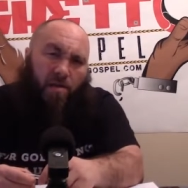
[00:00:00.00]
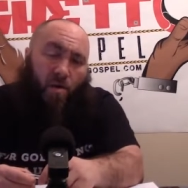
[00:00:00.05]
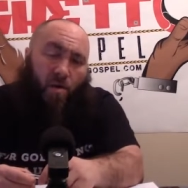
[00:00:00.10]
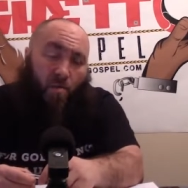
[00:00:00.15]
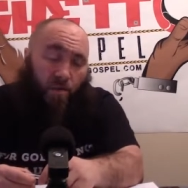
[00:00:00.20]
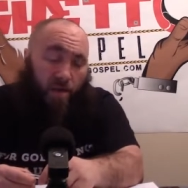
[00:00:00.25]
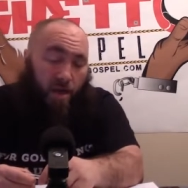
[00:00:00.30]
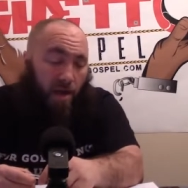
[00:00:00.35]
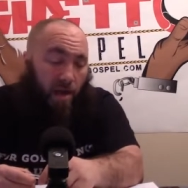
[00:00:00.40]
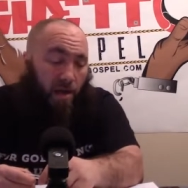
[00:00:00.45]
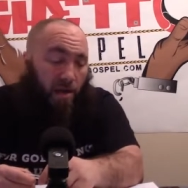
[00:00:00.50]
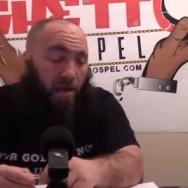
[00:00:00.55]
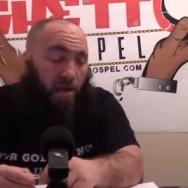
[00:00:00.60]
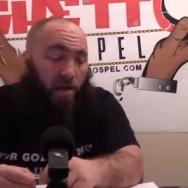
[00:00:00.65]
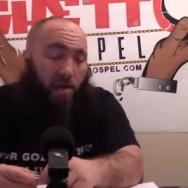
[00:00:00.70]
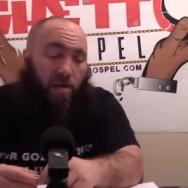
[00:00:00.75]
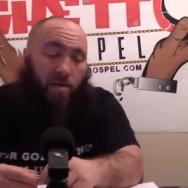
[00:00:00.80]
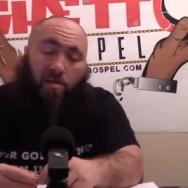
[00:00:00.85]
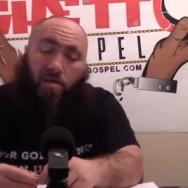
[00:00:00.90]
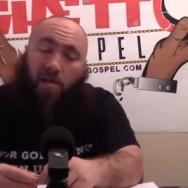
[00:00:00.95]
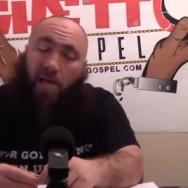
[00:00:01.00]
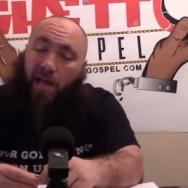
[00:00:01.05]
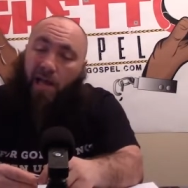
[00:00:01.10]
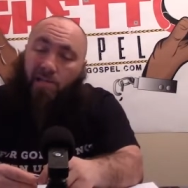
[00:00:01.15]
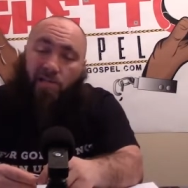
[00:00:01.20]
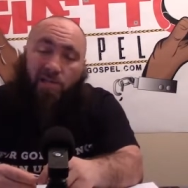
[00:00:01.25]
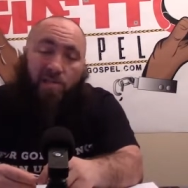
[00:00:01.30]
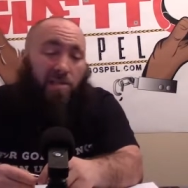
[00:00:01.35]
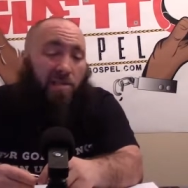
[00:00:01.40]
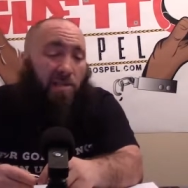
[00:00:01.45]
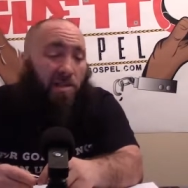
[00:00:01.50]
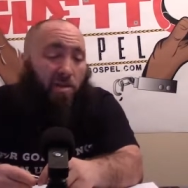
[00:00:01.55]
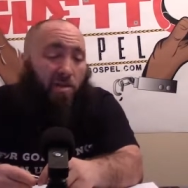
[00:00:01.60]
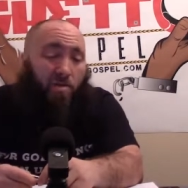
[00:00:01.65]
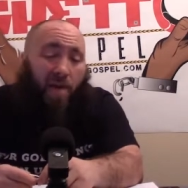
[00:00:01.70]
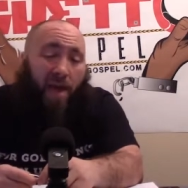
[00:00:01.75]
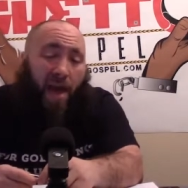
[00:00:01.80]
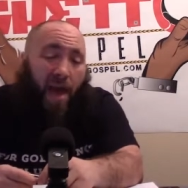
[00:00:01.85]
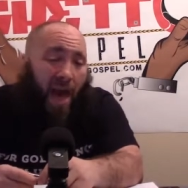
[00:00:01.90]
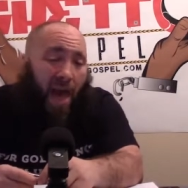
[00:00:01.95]
Okay? Not just a
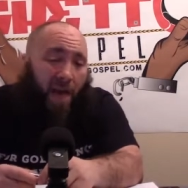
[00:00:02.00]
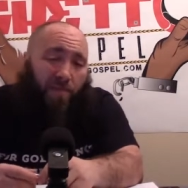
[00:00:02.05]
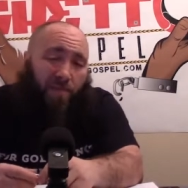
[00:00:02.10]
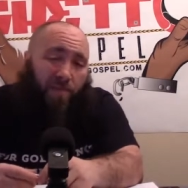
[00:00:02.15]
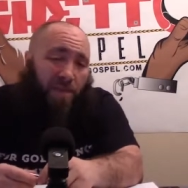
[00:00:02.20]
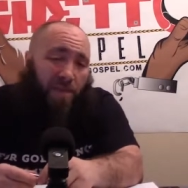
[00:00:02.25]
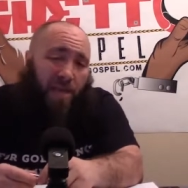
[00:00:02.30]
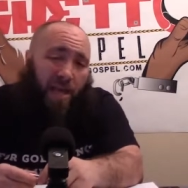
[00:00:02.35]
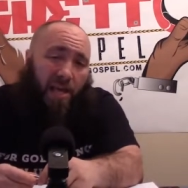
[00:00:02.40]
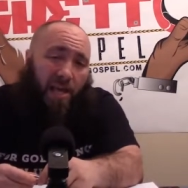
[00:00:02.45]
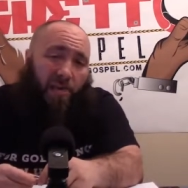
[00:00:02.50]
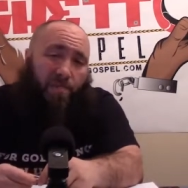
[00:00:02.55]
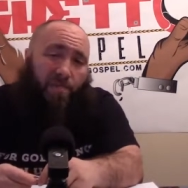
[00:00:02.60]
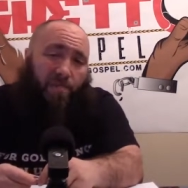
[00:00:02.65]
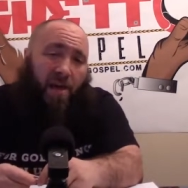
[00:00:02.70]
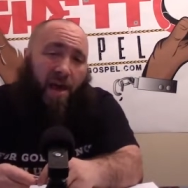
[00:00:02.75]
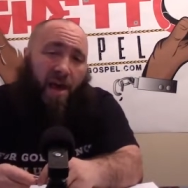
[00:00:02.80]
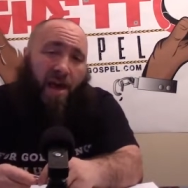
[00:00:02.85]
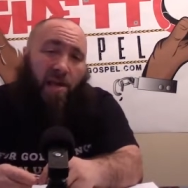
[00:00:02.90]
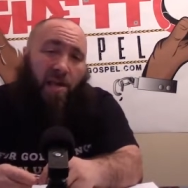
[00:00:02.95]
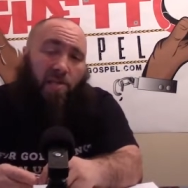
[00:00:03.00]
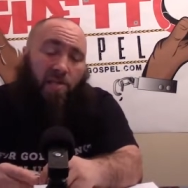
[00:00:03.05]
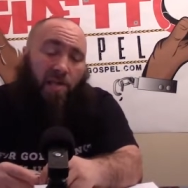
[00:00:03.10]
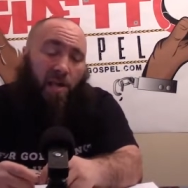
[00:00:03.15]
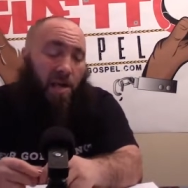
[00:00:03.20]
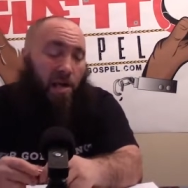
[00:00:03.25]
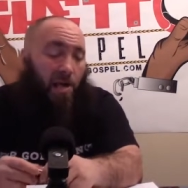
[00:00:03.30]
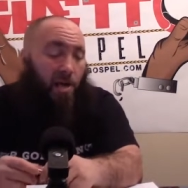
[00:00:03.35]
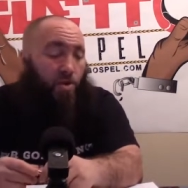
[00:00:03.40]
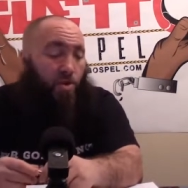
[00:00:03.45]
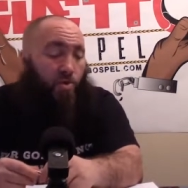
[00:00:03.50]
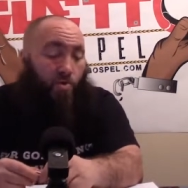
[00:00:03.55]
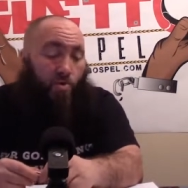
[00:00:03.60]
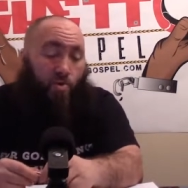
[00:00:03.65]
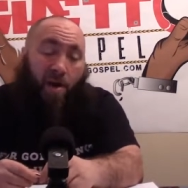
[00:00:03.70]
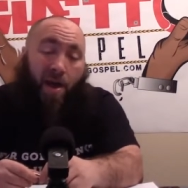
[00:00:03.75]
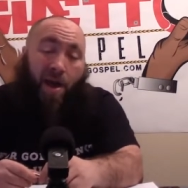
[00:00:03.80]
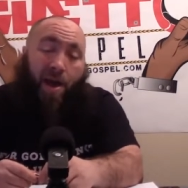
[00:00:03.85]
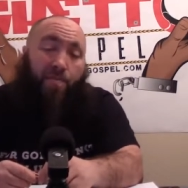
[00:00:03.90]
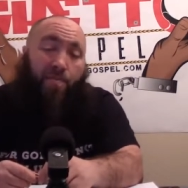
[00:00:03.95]
little half a day of fast. You're
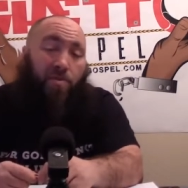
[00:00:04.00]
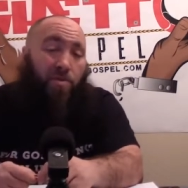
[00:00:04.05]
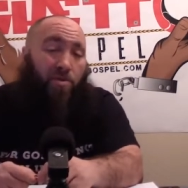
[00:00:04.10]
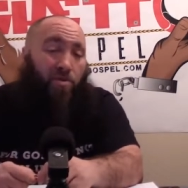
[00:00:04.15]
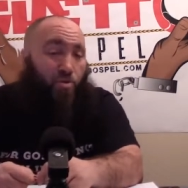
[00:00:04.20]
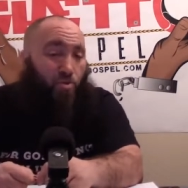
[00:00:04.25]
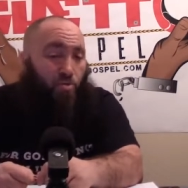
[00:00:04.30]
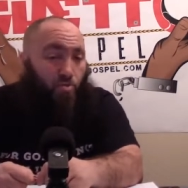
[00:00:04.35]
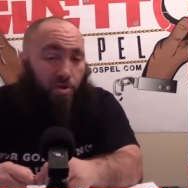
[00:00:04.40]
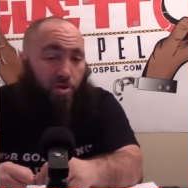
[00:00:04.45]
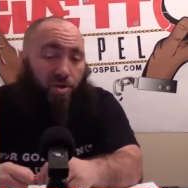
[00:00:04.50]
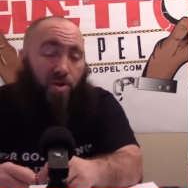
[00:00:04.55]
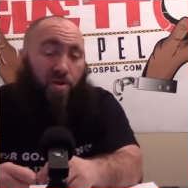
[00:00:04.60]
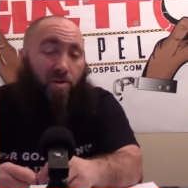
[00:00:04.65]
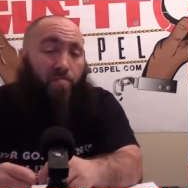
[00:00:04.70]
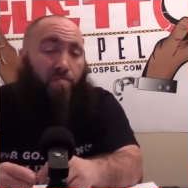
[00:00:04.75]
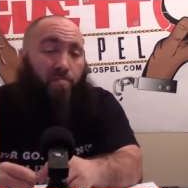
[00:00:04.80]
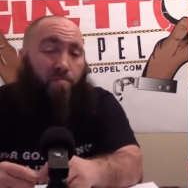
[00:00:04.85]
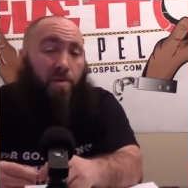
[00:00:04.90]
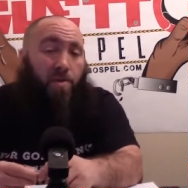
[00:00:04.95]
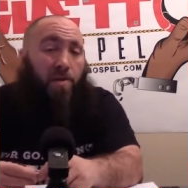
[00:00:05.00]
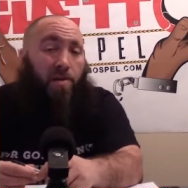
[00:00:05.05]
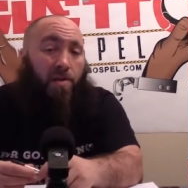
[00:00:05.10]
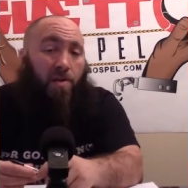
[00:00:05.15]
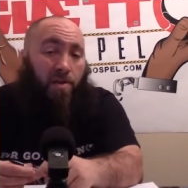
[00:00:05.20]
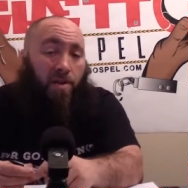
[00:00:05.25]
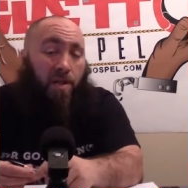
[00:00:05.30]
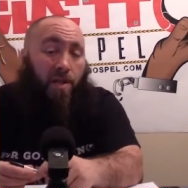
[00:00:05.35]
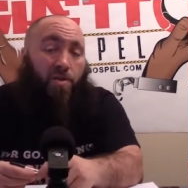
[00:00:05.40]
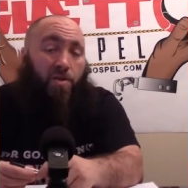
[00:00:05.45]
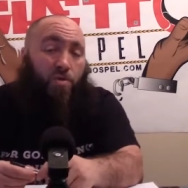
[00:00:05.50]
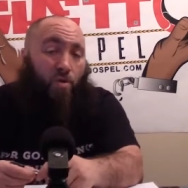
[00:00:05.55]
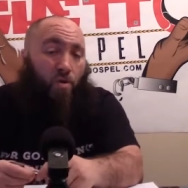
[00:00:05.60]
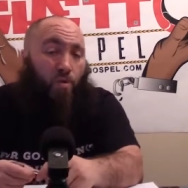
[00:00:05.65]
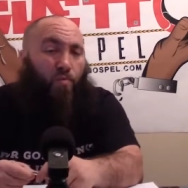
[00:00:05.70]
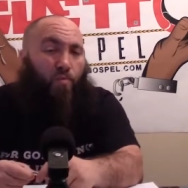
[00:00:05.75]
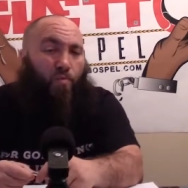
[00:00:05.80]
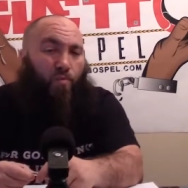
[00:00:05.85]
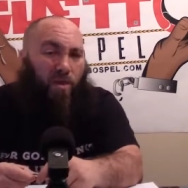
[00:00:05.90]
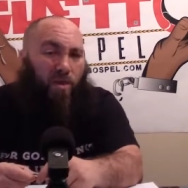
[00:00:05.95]
going to have to do something that's
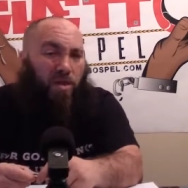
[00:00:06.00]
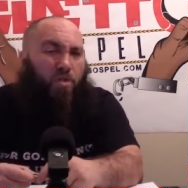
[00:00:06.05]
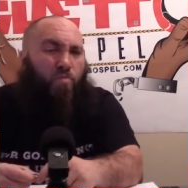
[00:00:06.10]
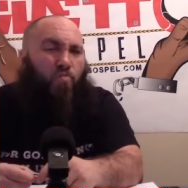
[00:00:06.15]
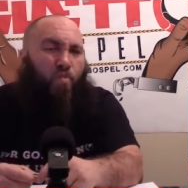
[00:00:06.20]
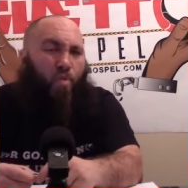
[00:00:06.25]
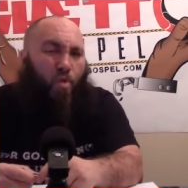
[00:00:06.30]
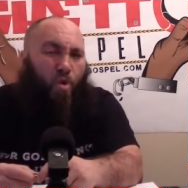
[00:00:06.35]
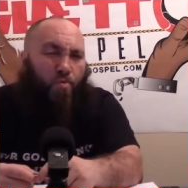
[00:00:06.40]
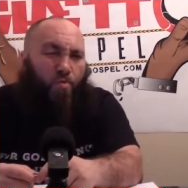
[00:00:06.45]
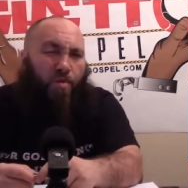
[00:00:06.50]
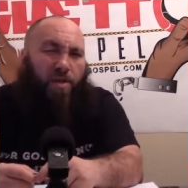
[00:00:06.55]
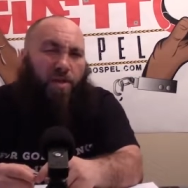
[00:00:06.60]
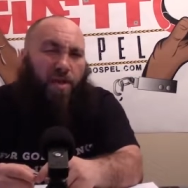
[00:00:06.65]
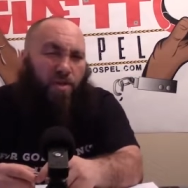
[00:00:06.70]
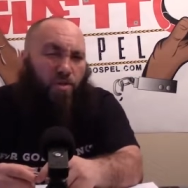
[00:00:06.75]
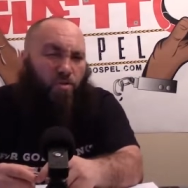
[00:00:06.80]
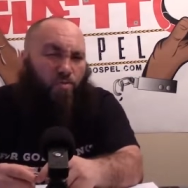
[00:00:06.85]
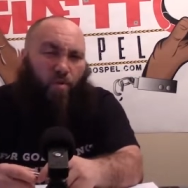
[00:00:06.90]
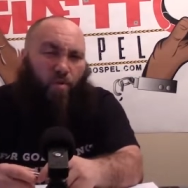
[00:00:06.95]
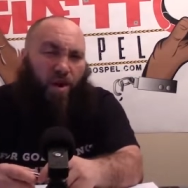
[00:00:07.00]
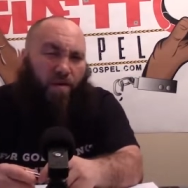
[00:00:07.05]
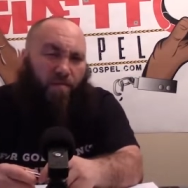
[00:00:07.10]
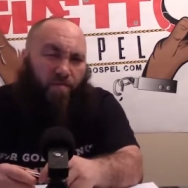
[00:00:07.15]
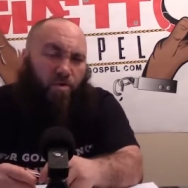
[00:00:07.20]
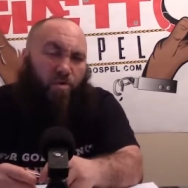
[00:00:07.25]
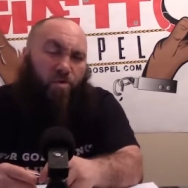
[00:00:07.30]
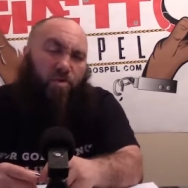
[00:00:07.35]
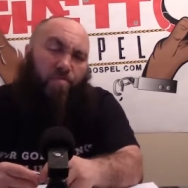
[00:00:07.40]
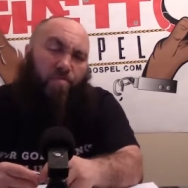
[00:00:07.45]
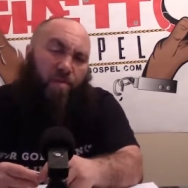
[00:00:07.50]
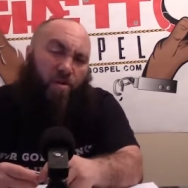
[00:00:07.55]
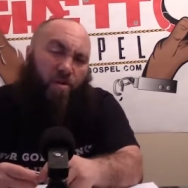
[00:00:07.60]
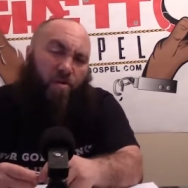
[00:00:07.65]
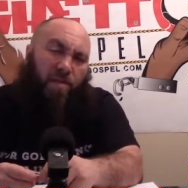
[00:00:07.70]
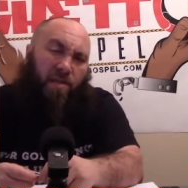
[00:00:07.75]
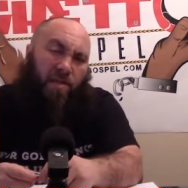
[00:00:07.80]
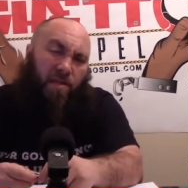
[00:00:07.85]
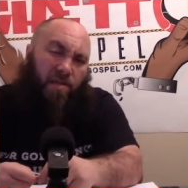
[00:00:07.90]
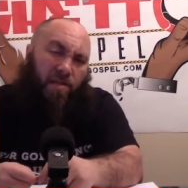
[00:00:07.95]
going to really war against whatever could be
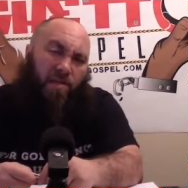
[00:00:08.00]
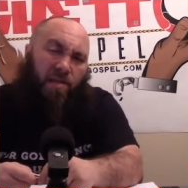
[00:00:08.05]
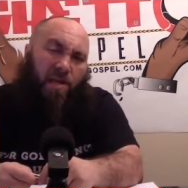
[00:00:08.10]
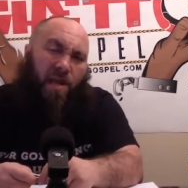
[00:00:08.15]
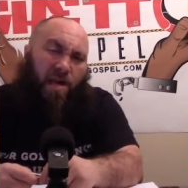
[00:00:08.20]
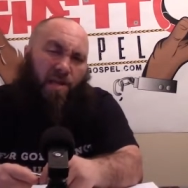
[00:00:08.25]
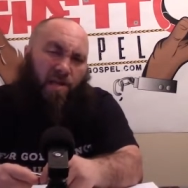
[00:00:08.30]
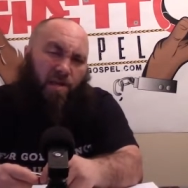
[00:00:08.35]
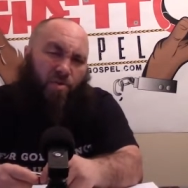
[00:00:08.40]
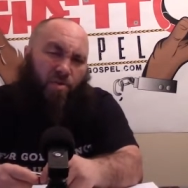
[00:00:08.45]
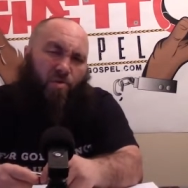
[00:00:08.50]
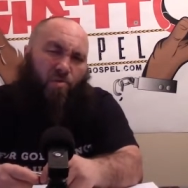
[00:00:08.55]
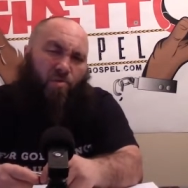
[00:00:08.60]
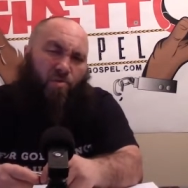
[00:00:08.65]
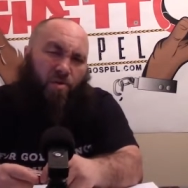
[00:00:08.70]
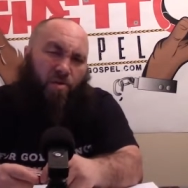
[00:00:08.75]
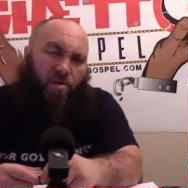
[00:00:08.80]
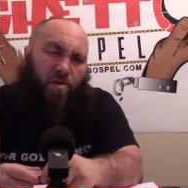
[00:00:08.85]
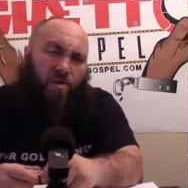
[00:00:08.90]
on the inside of you.